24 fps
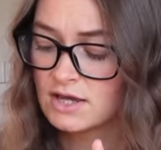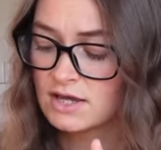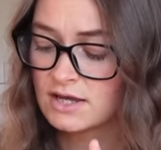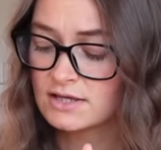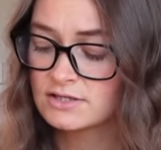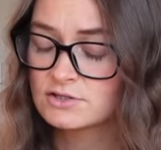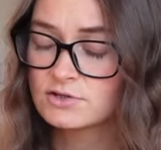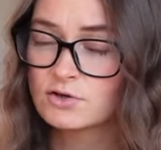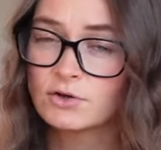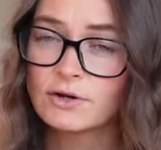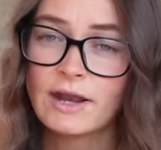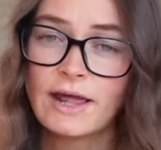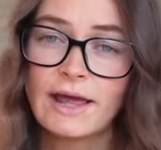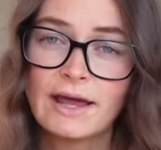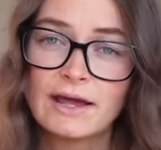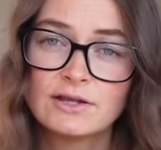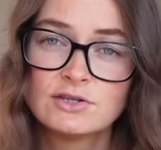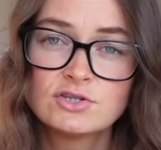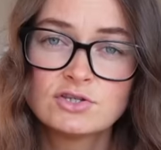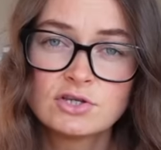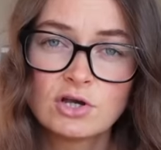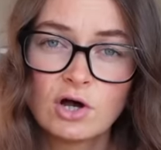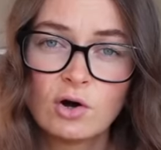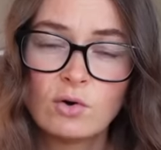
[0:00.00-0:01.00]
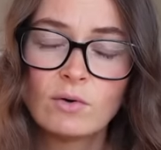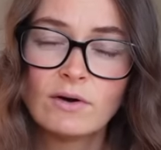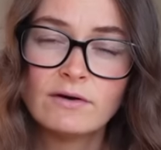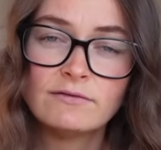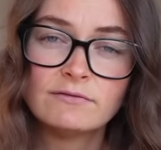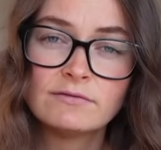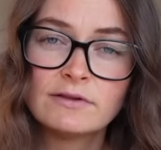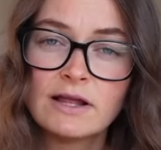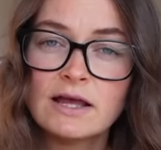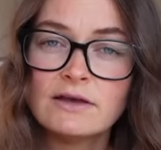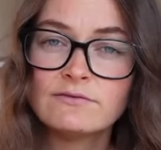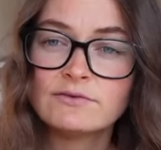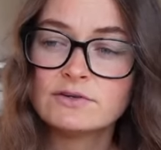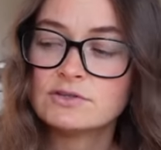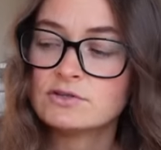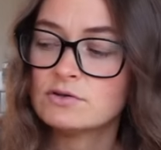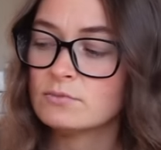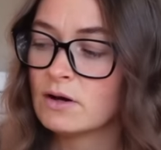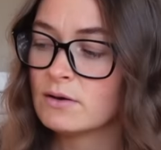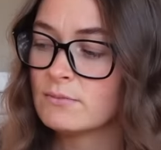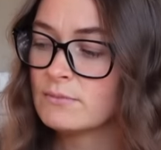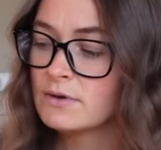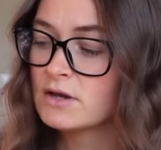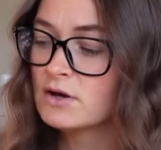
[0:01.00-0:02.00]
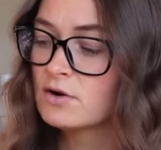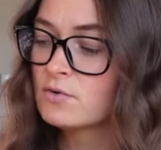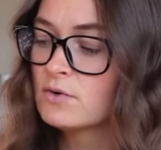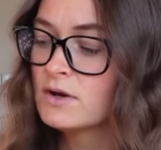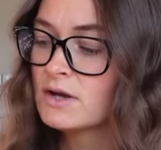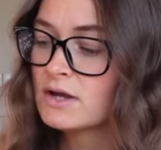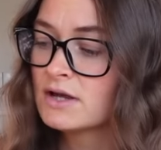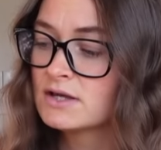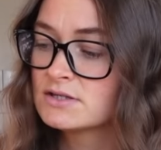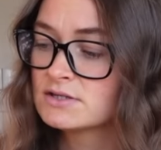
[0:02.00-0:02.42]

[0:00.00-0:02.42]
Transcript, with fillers: It's going to add salt and flavour to my meal.